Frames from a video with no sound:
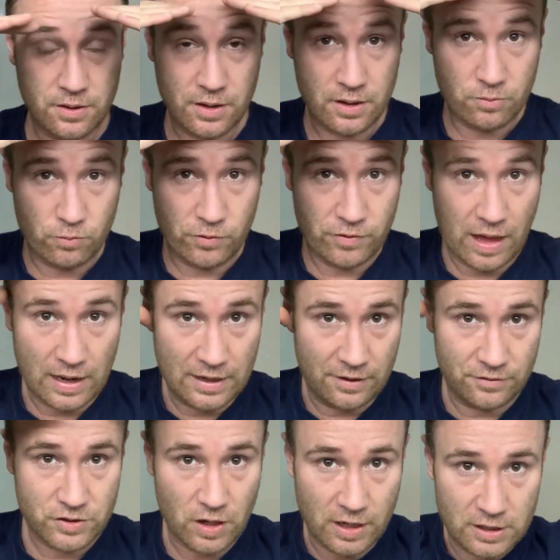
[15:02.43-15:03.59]
that if that
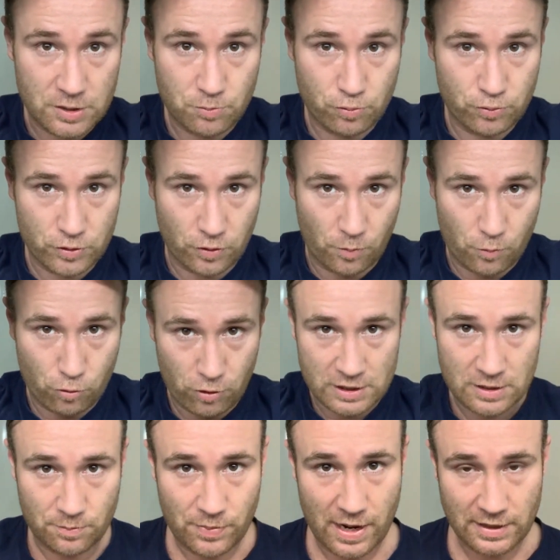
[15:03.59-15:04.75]
lifts, I could just sort of press
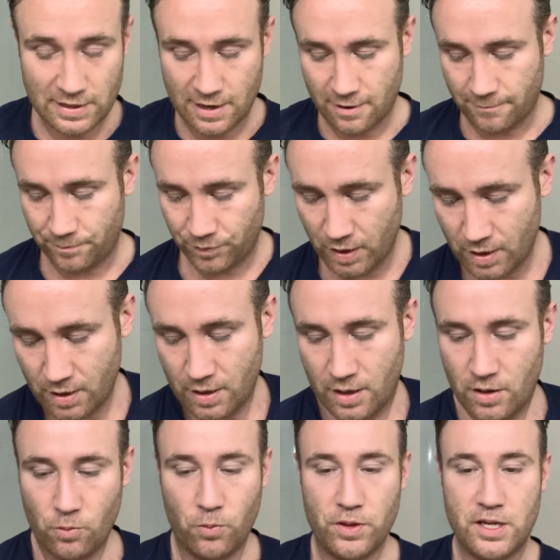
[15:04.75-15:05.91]
it back down.
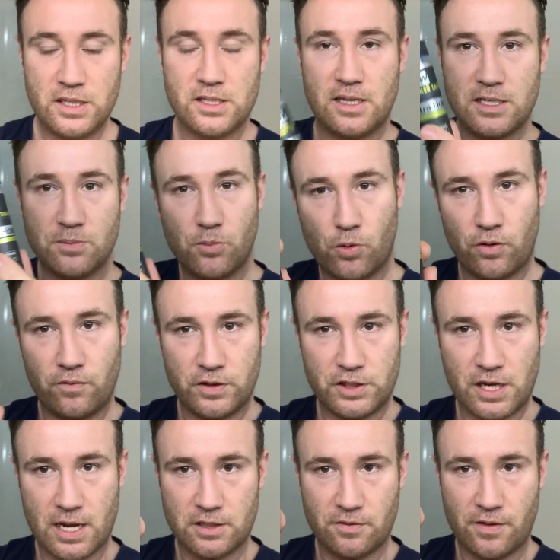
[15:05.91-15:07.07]
With this, there's more of a
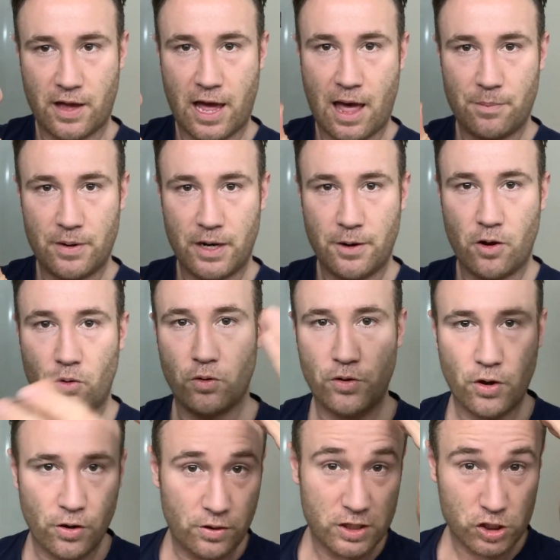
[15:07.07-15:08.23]
chance of that happening,
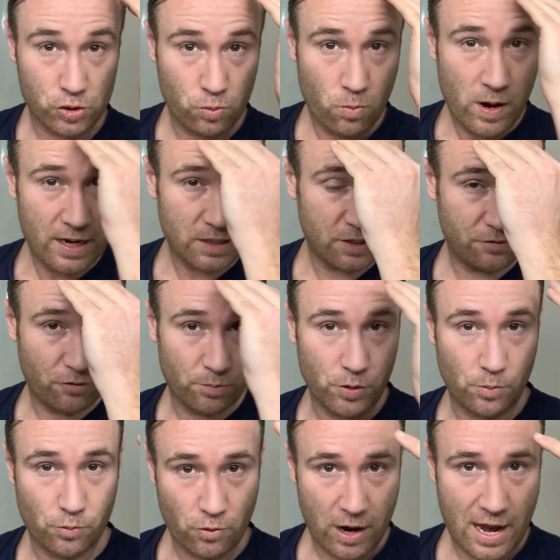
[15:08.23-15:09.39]
although the sweat from your
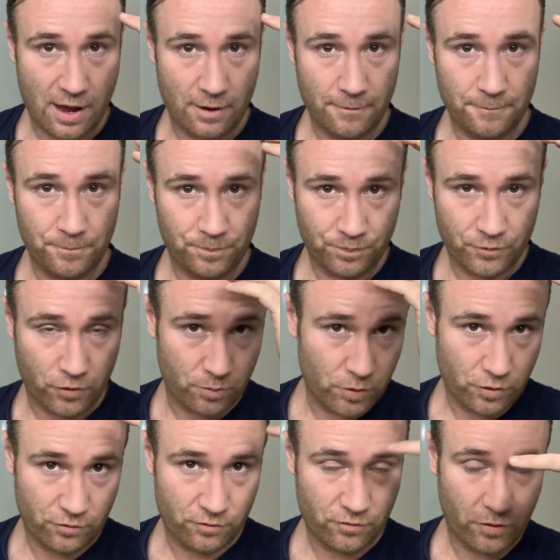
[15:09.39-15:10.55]
brow, from
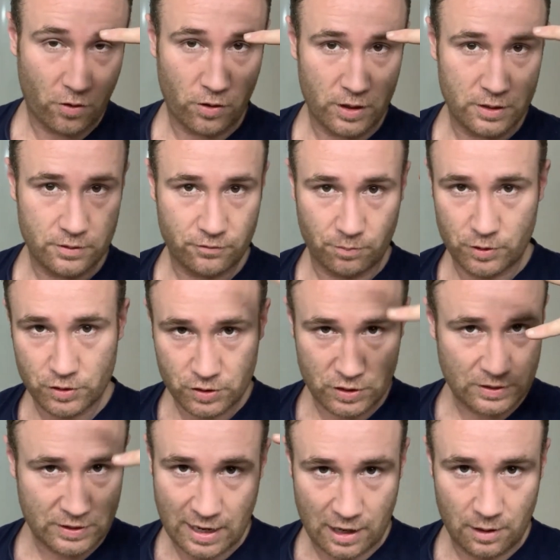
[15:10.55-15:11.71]
your forehead, from your
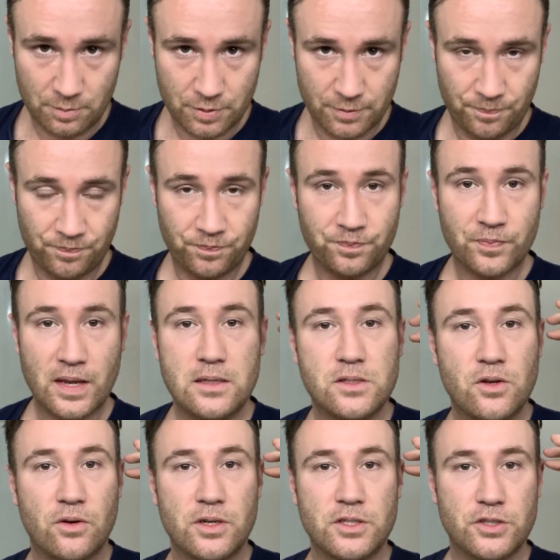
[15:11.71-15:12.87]
scalp, is
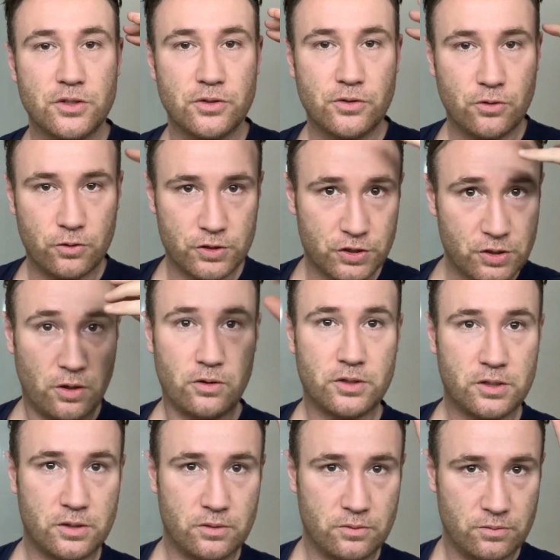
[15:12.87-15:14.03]
going to cause salt